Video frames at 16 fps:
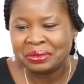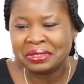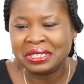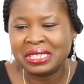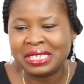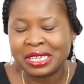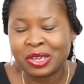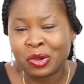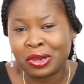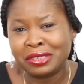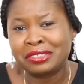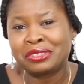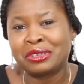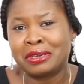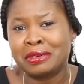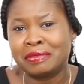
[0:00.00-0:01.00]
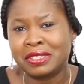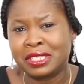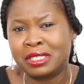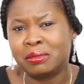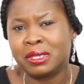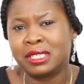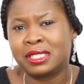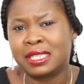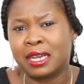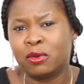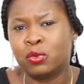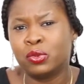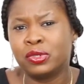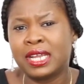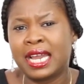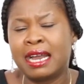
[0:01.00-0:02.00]
the course of the semester, I
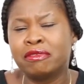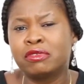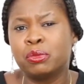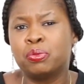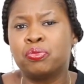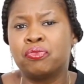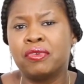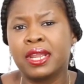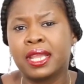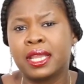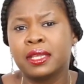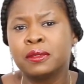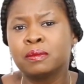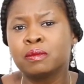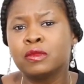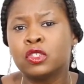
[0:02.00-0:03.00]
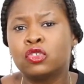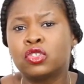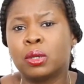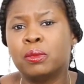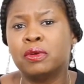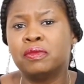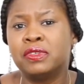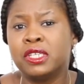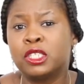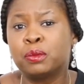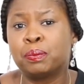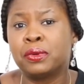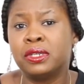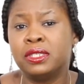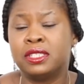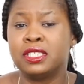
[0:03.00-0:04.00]
would have to break some of these
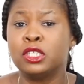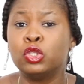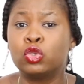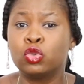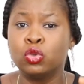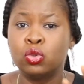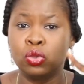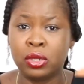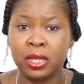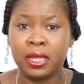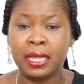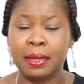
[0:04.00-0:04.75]
points into